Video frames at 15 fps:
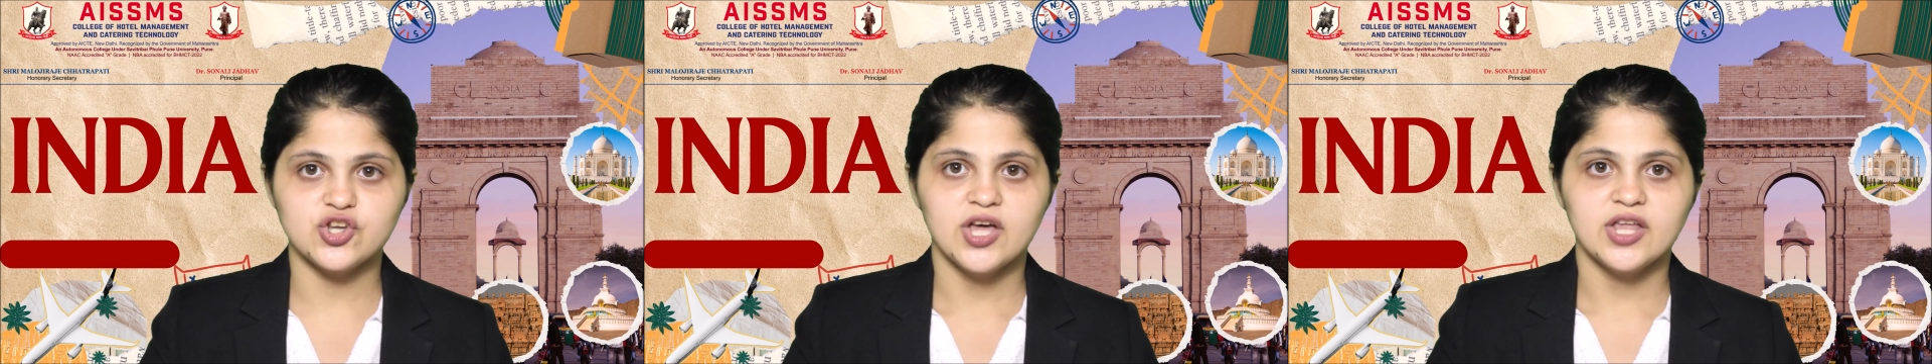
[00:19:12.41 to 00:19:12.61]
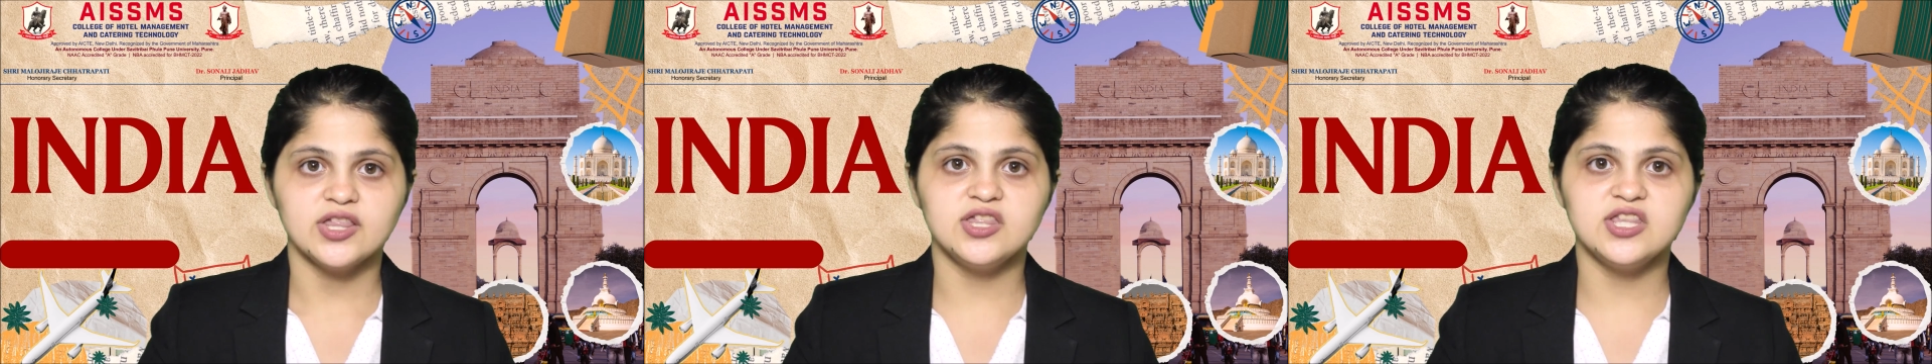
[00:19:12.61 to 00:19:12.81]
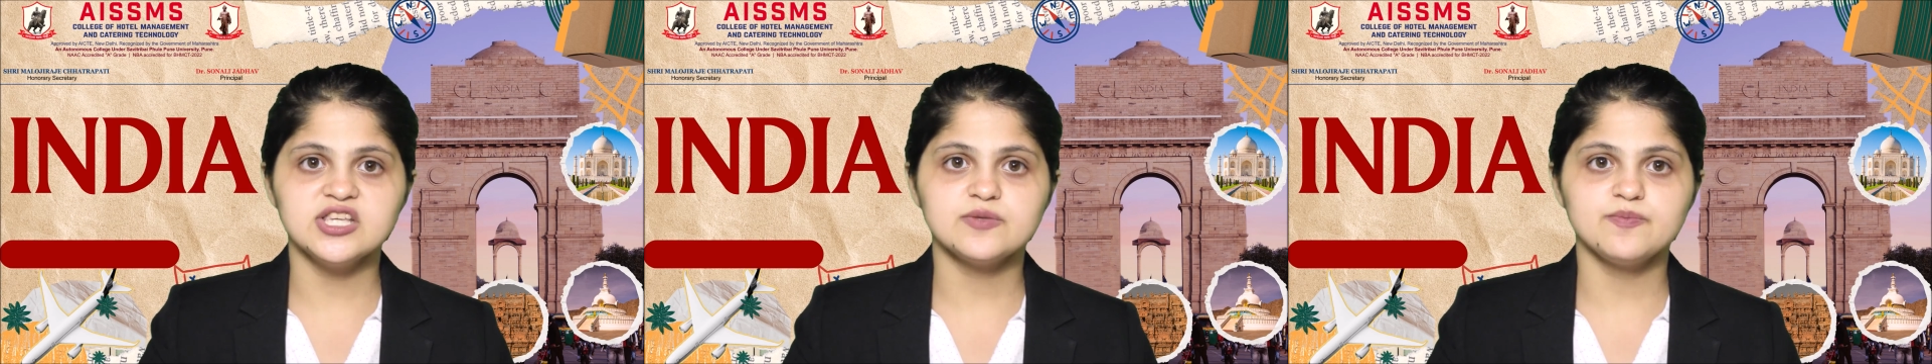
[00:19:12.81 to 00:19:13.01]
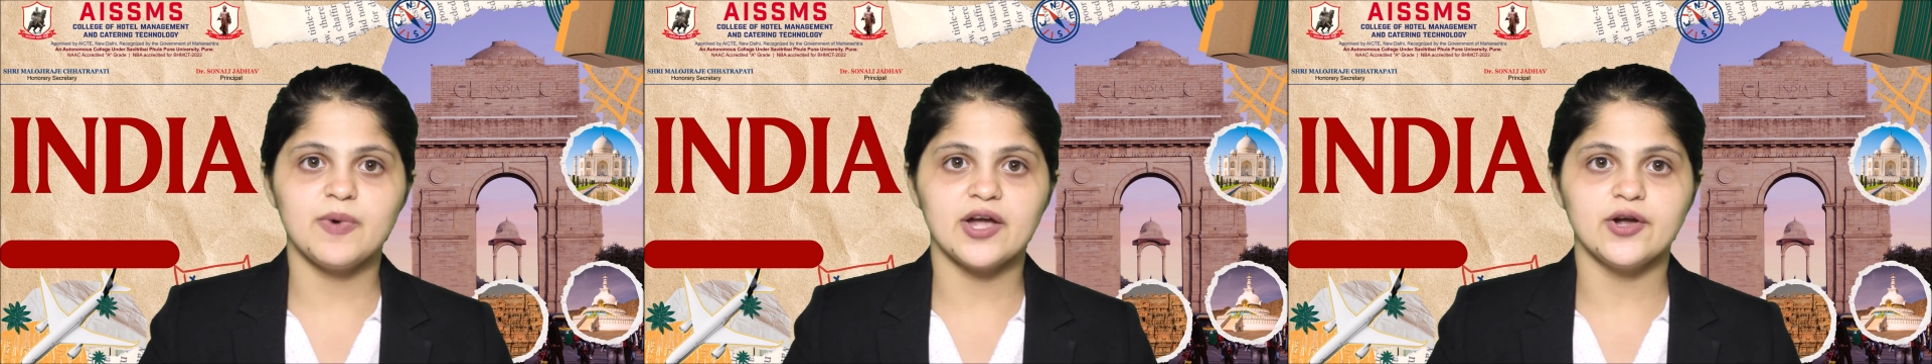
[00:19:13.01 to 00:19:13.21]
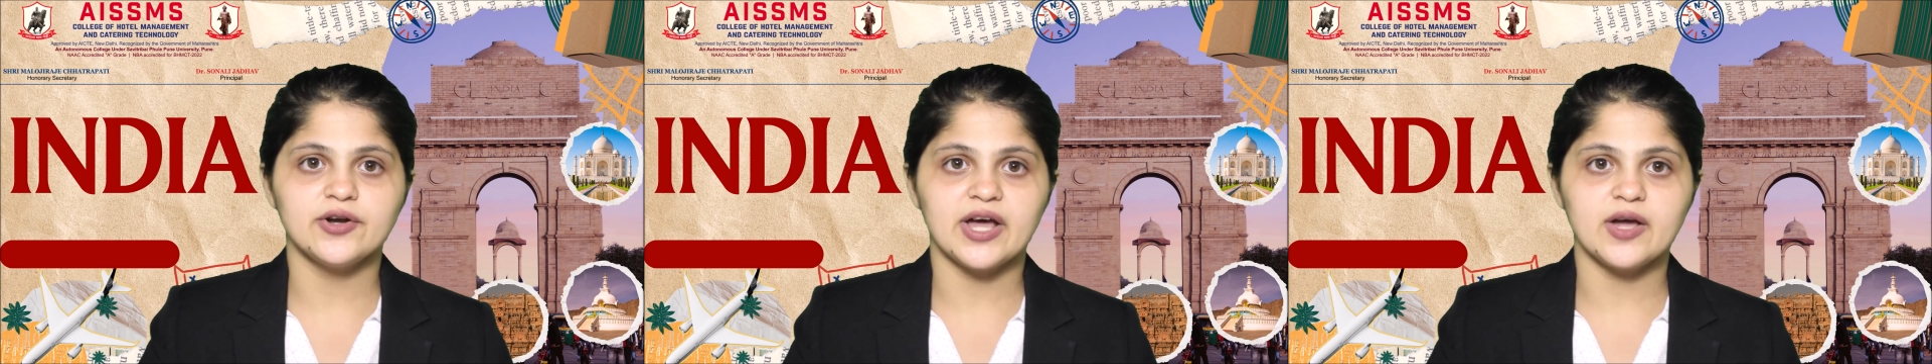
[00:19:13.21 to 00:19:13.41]
this
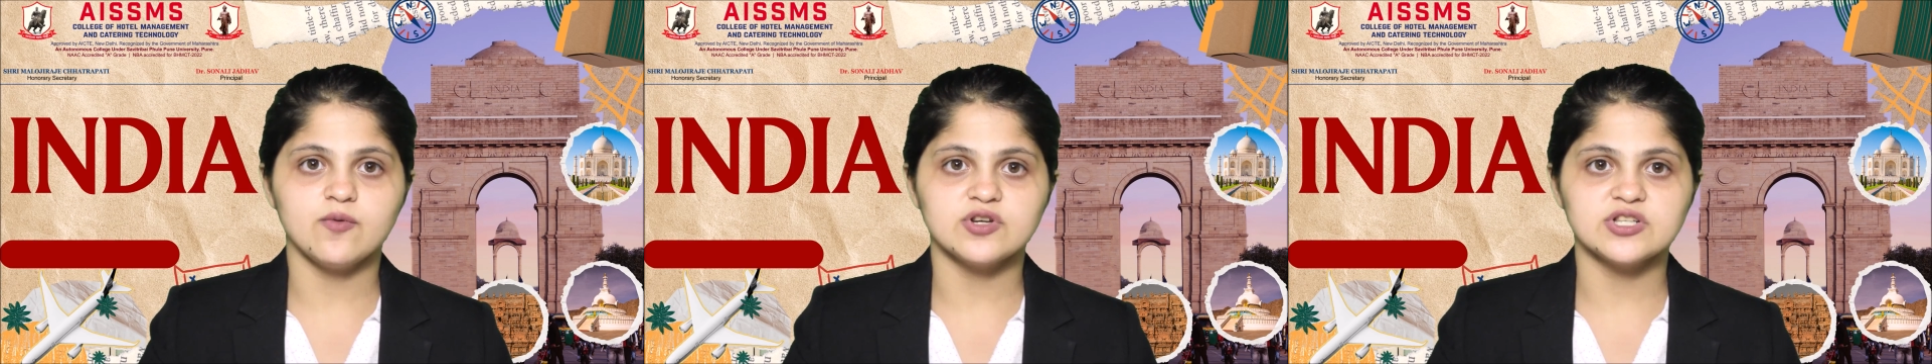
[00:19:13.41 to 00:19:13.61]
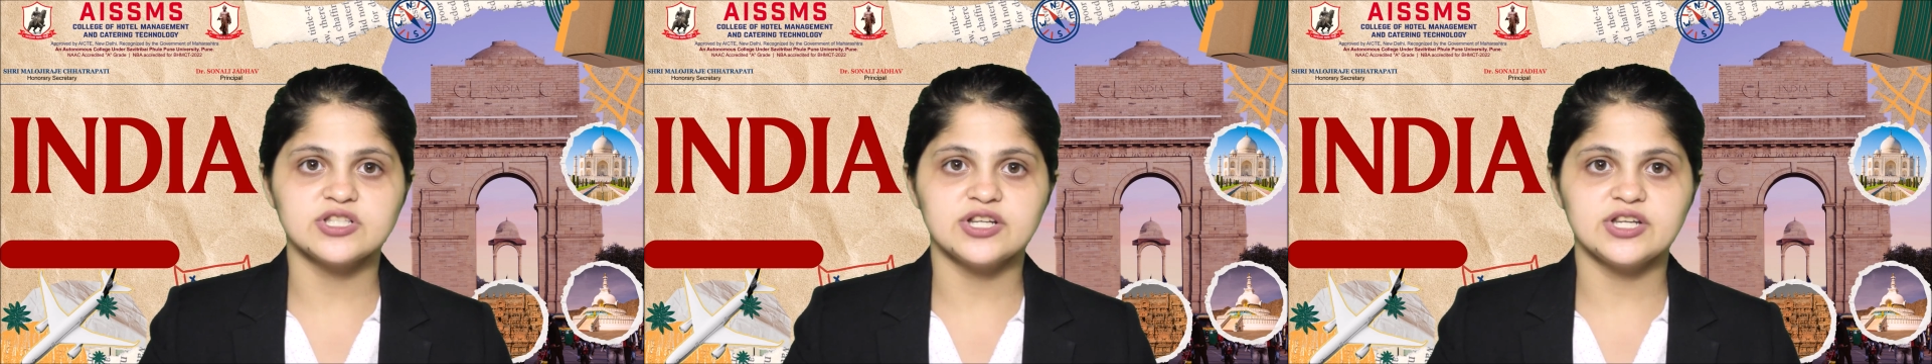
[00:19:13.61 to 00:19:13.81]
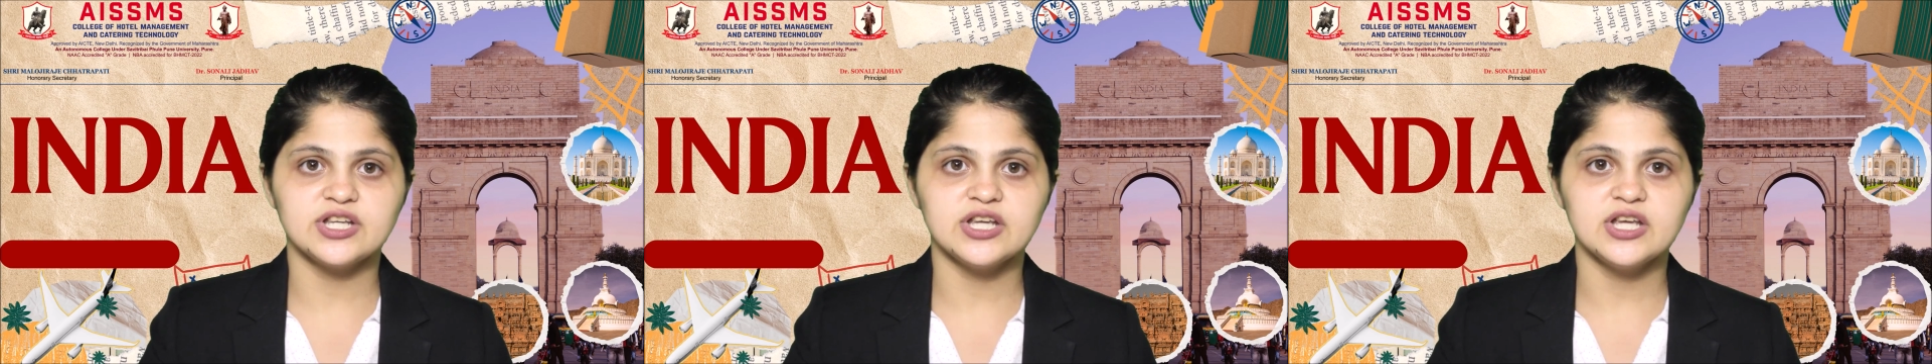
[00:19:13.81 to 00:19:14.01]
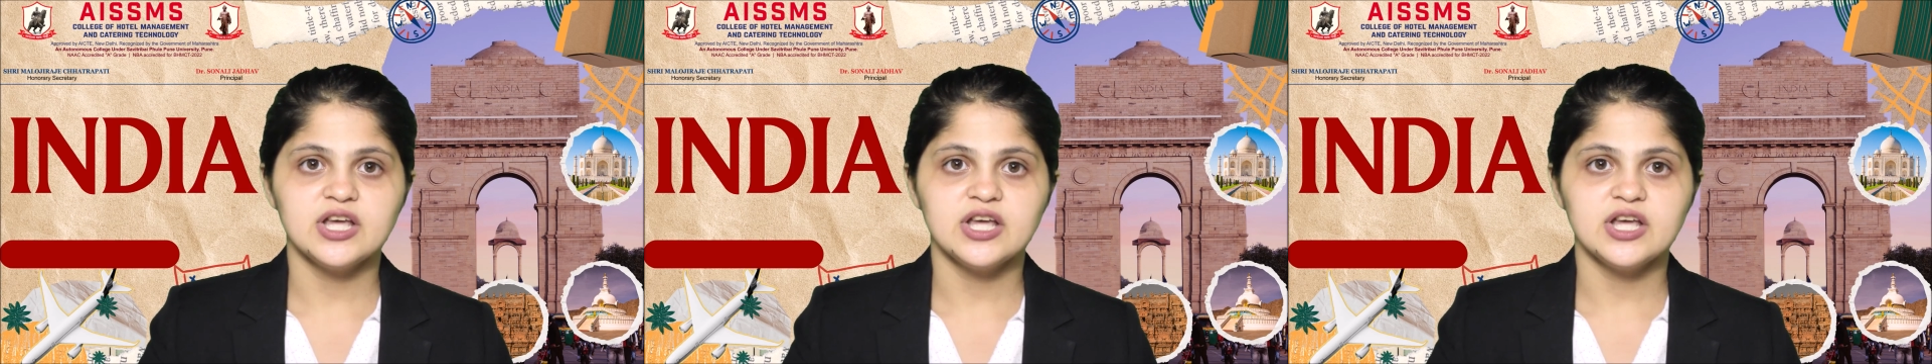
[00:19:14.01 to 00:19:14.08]
biodiversity